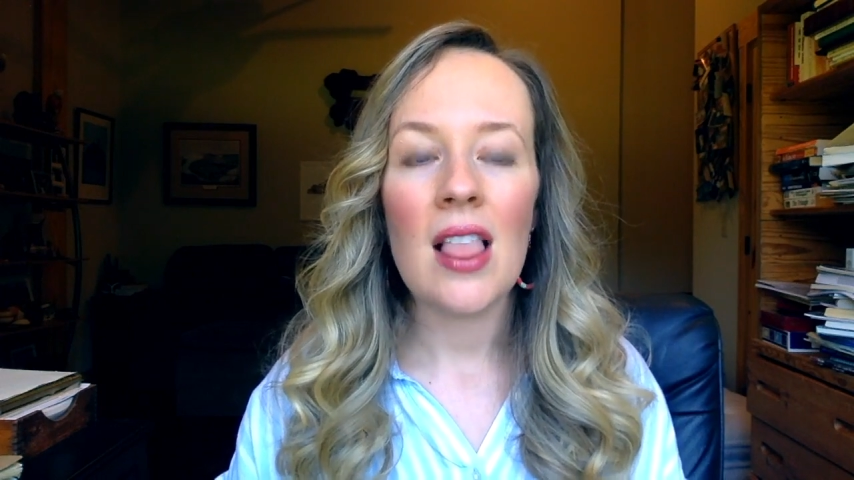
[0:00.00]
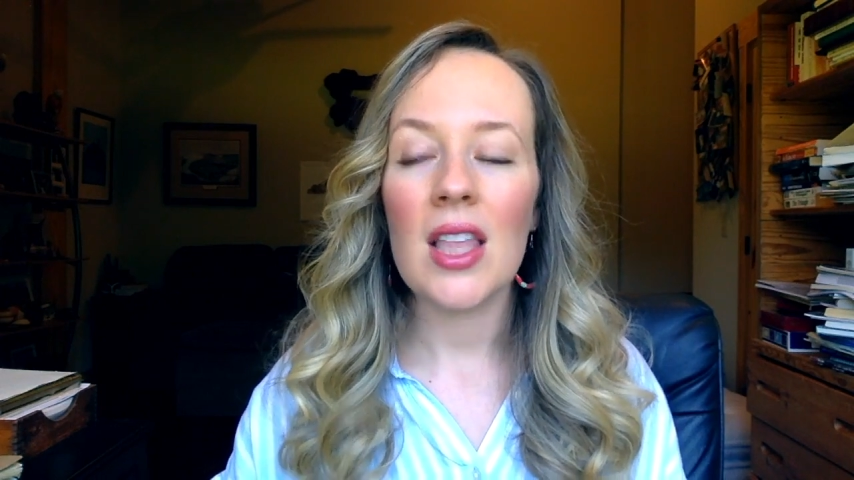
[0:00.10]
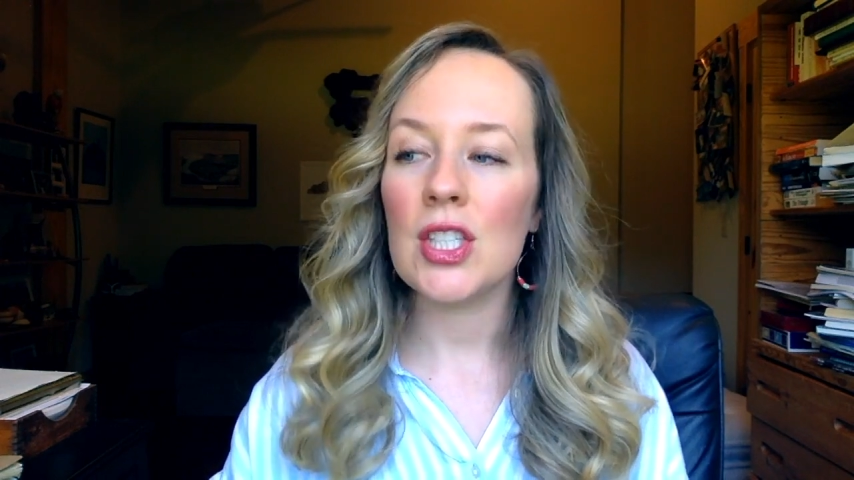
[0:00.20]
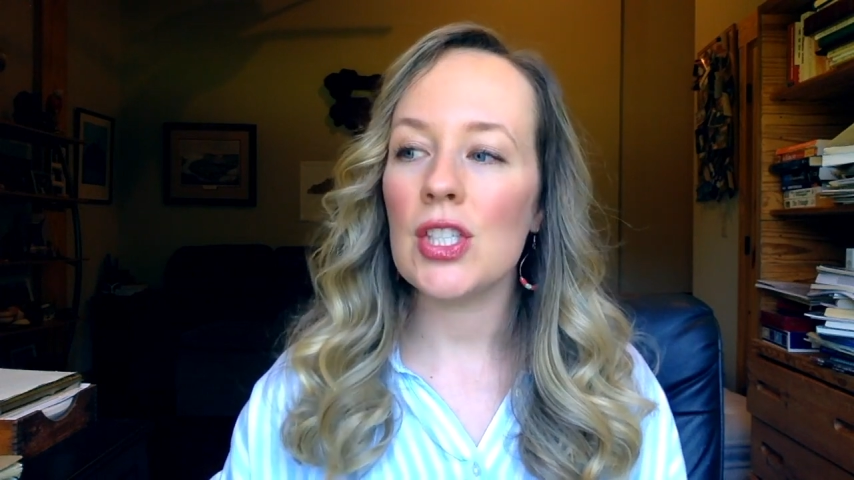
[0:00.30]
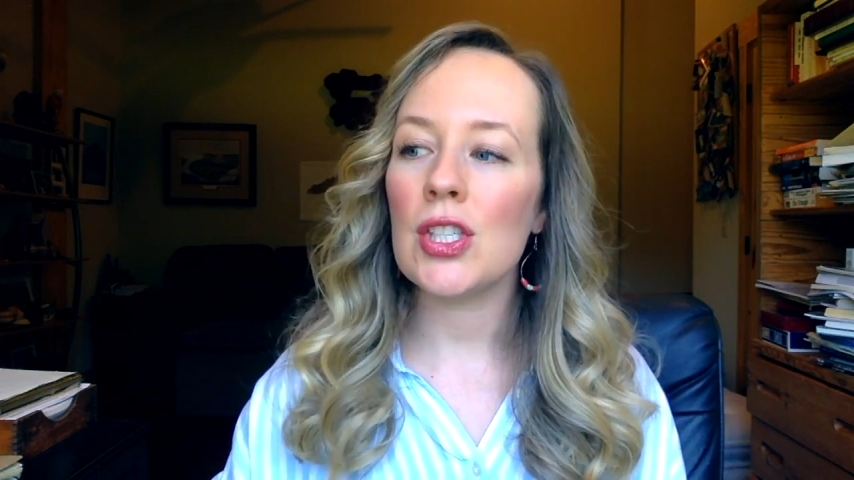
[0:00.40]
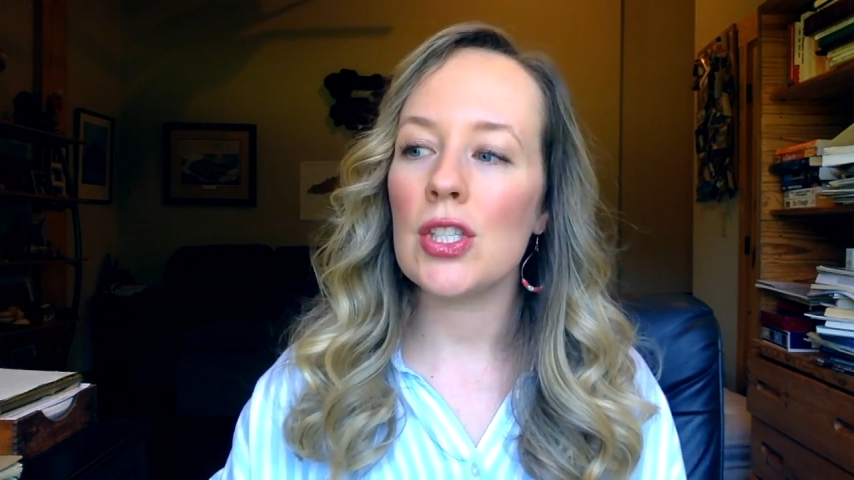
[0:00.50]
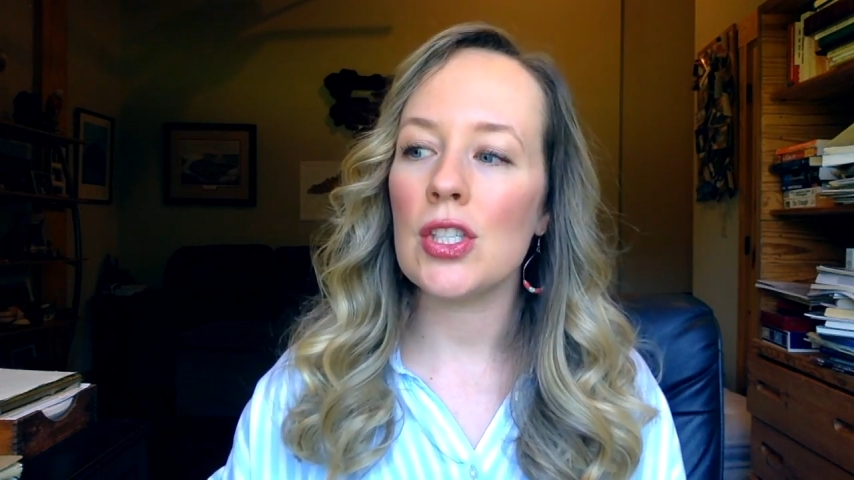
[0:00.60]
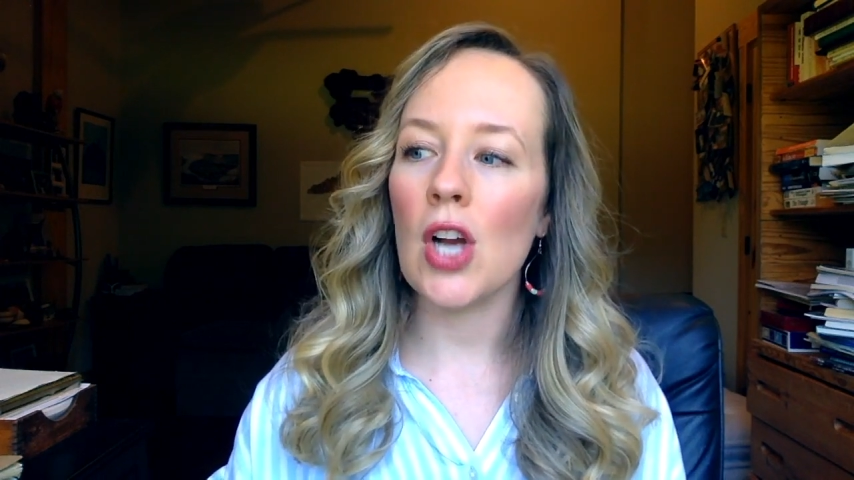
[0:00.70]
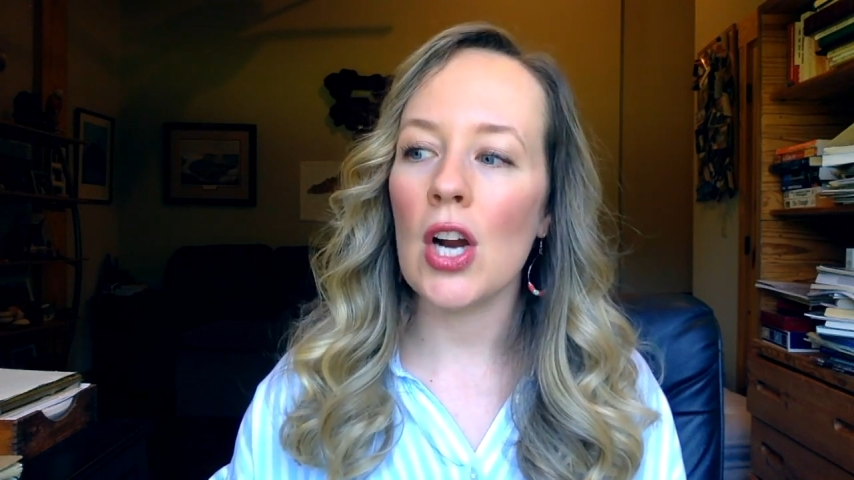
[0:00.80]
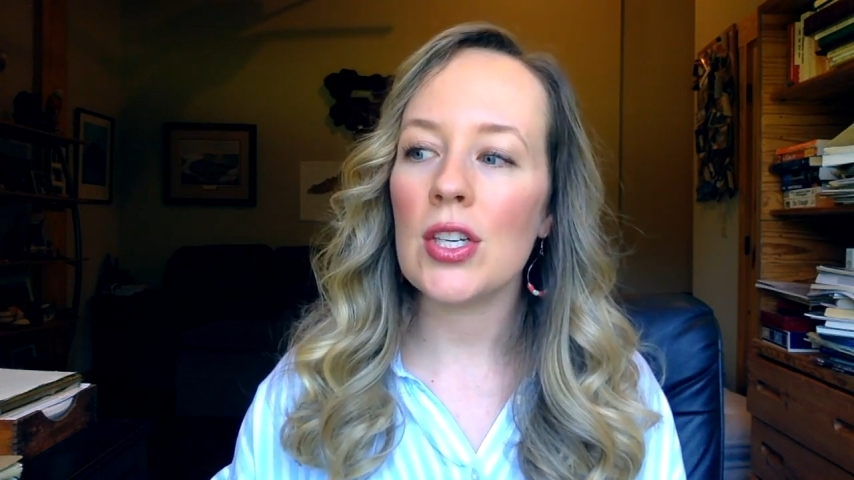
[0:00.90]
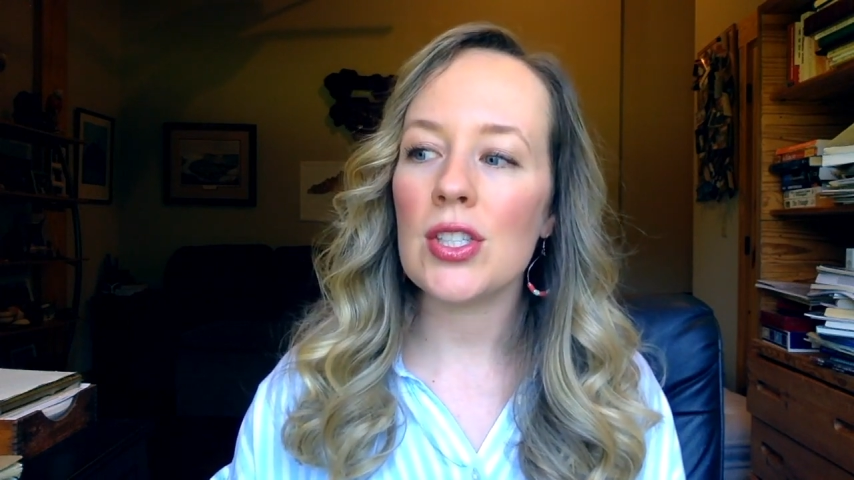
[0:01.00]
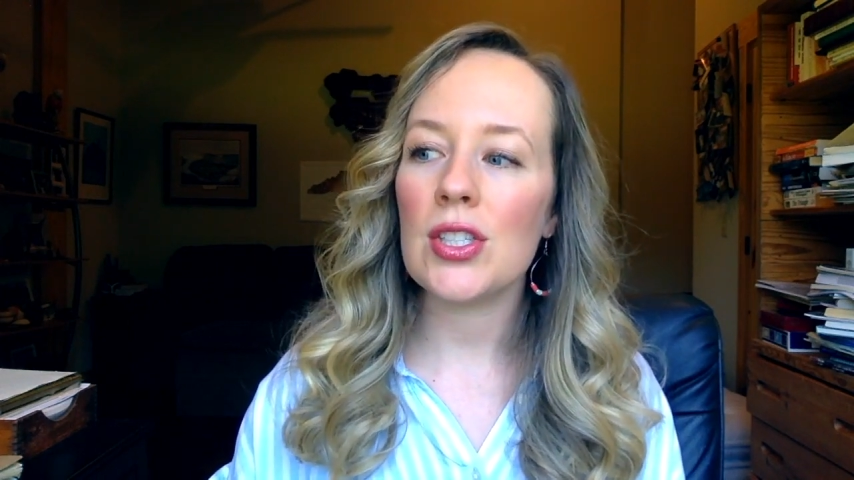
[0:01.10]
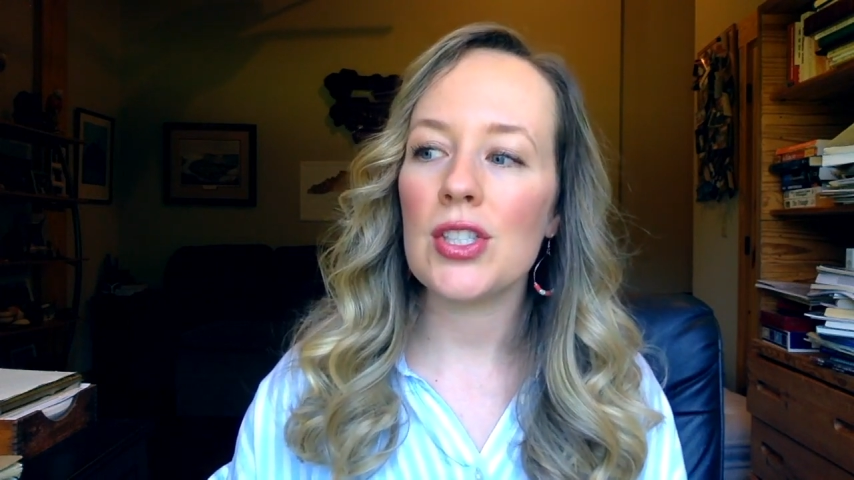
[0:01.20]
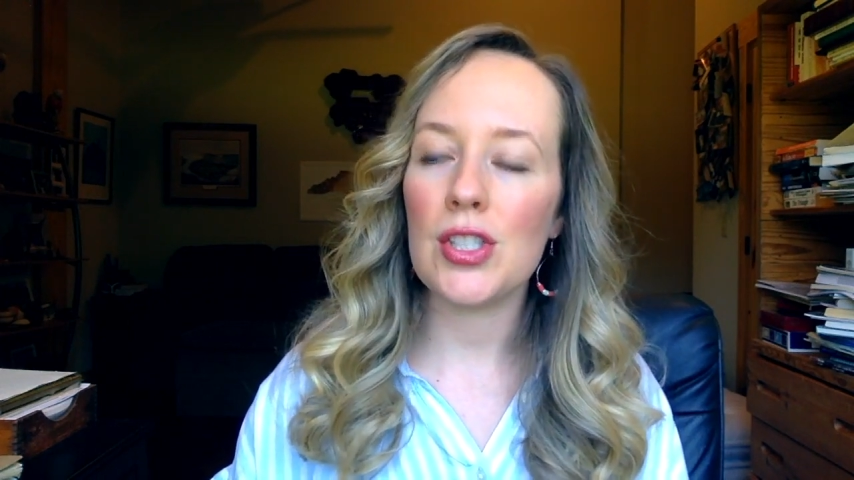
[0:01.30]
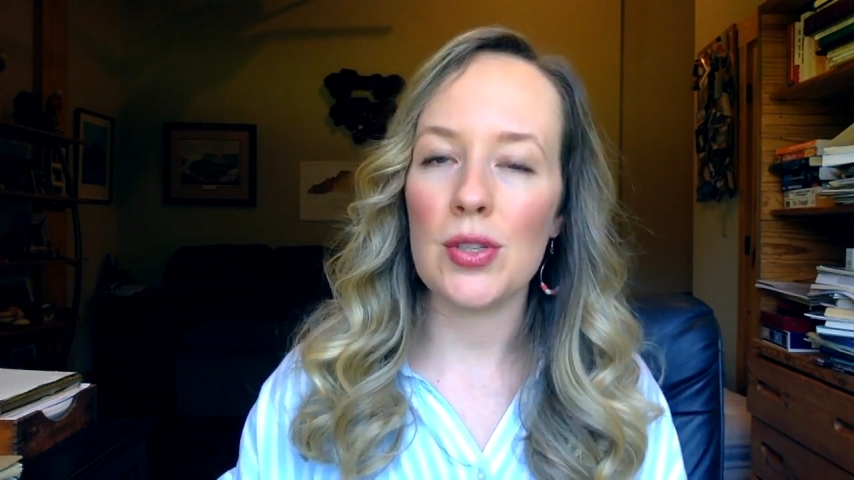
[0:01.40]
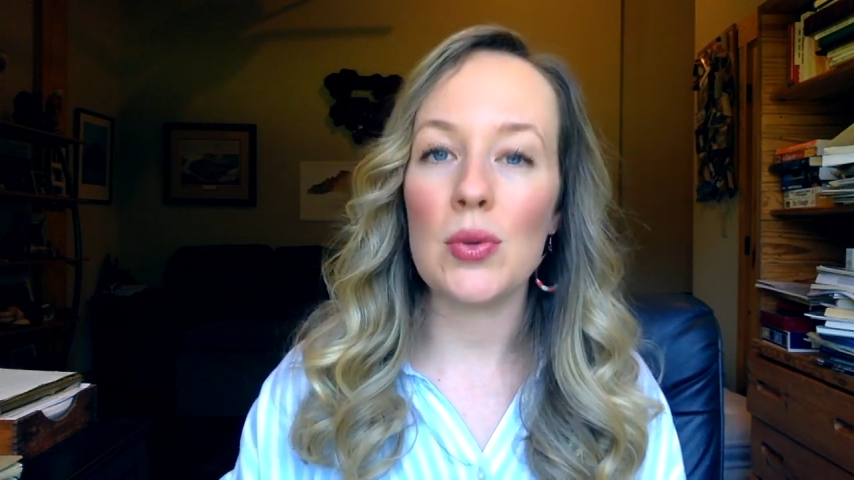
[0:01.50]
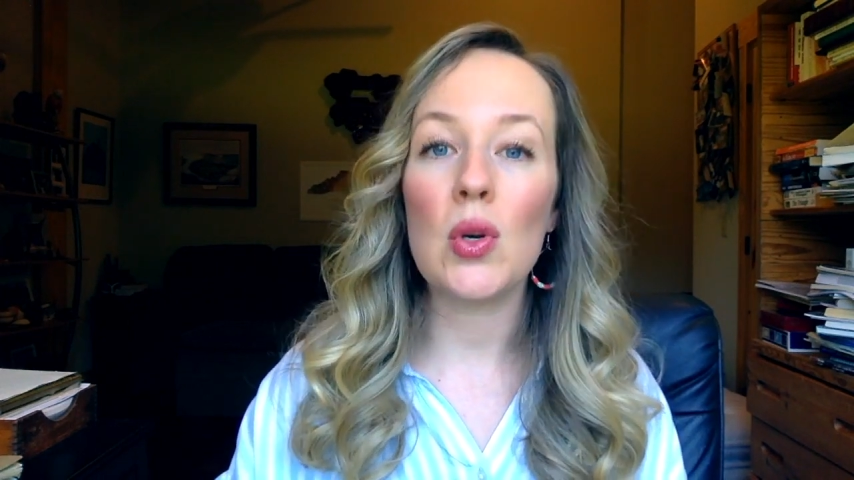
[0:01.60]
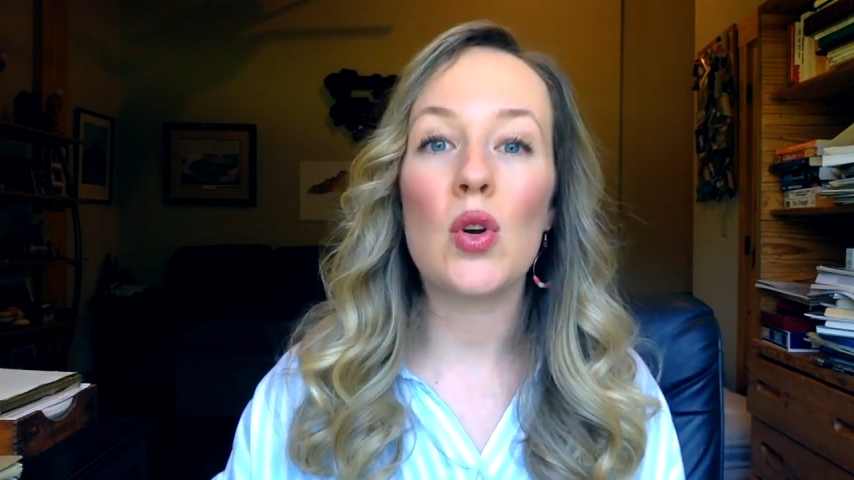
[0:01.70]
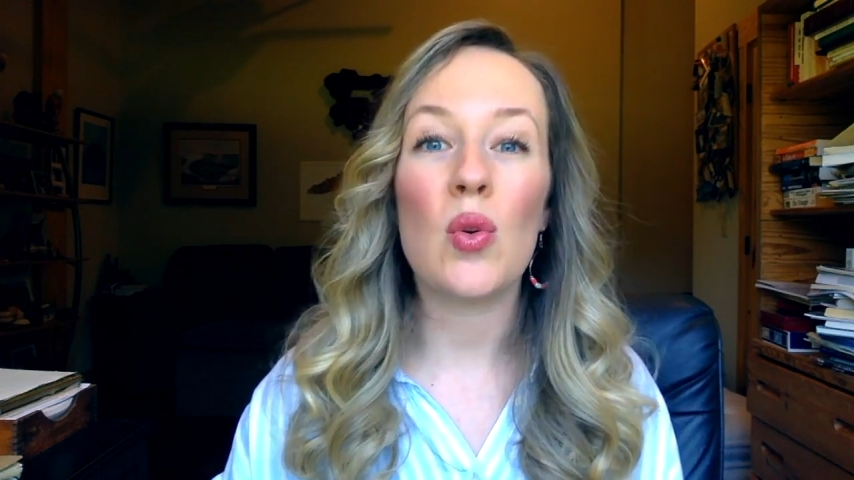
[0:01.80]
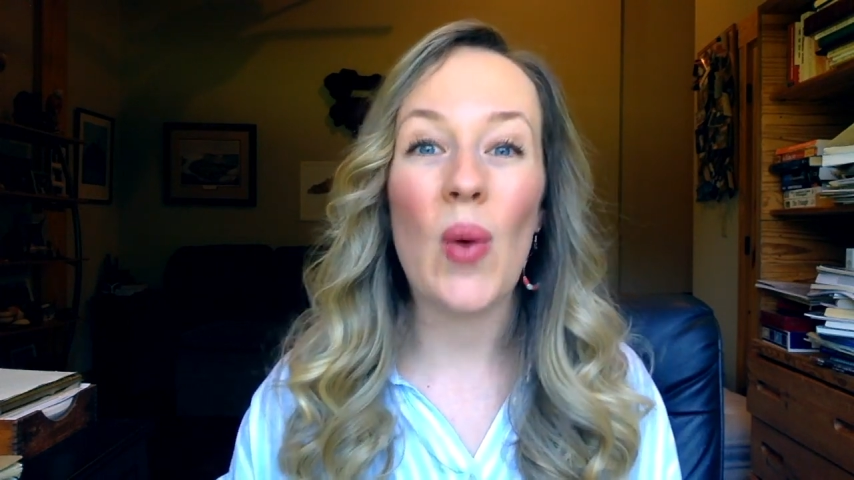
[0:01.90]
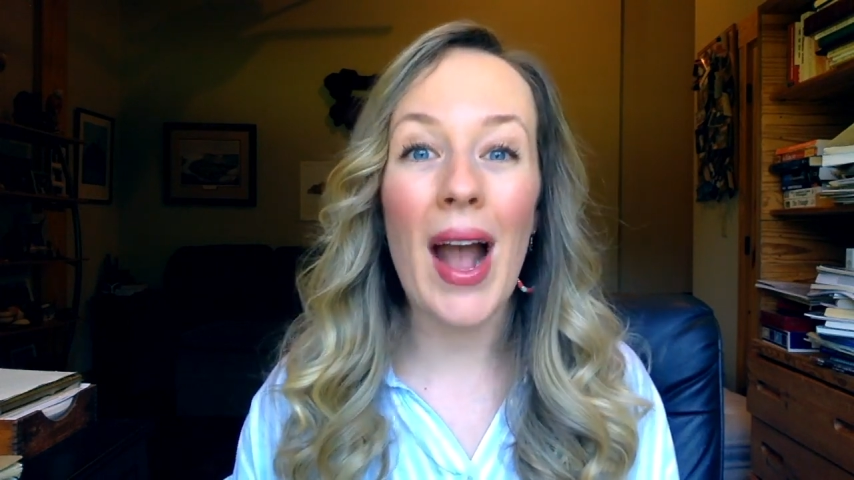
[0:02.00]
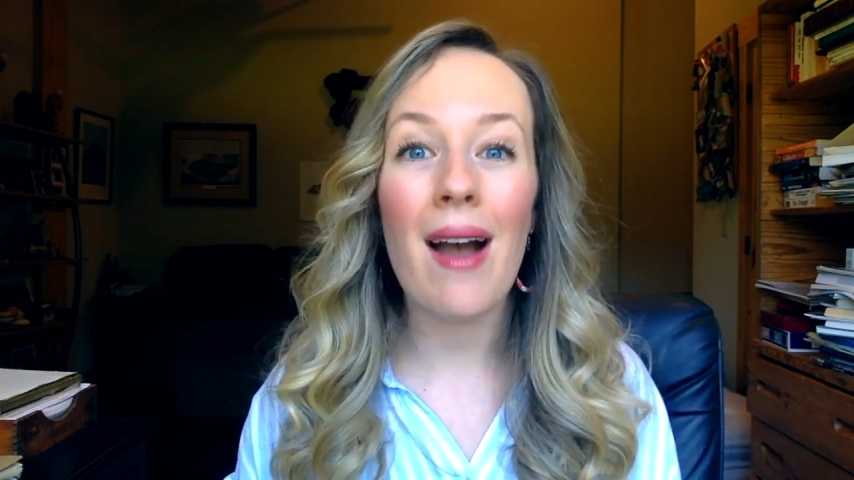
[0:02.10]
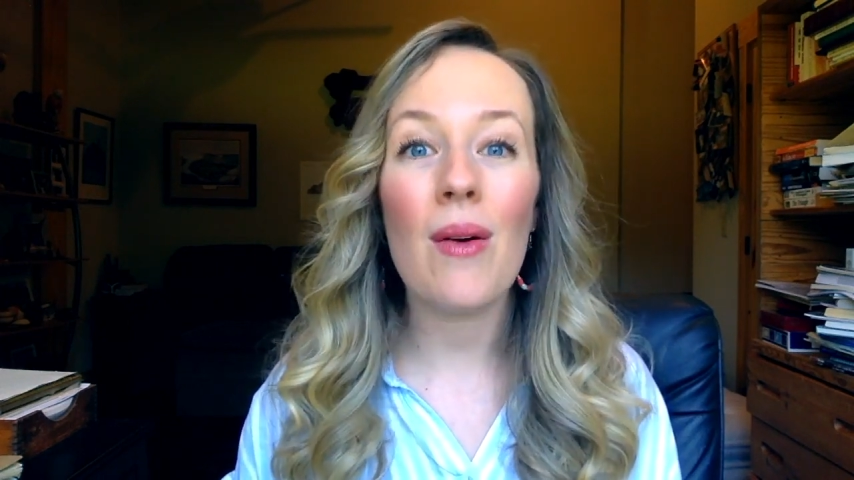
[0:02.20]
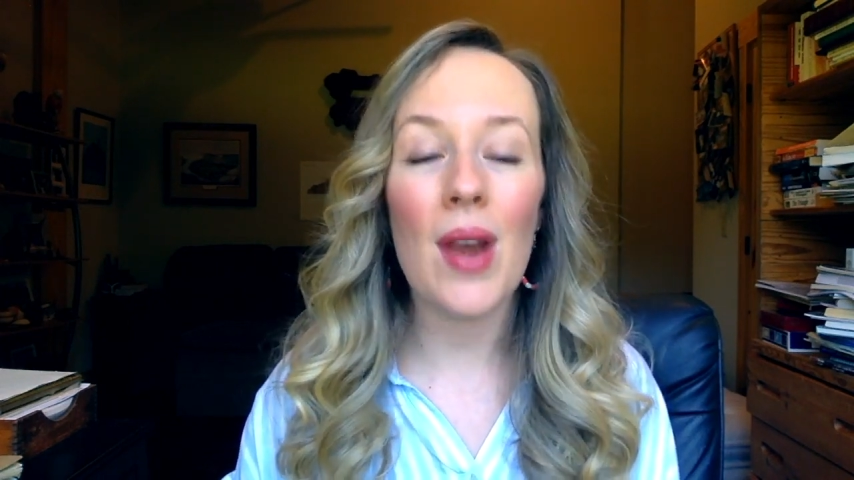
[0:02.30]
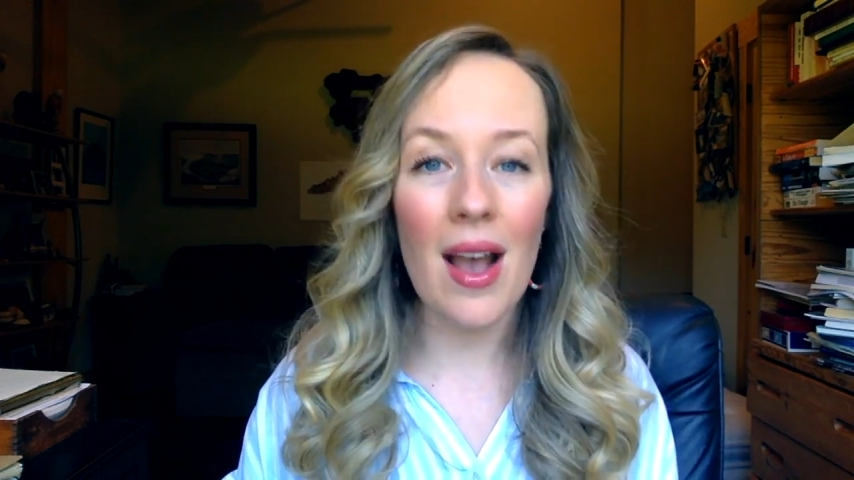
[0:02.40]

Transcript: Like, just start to crowd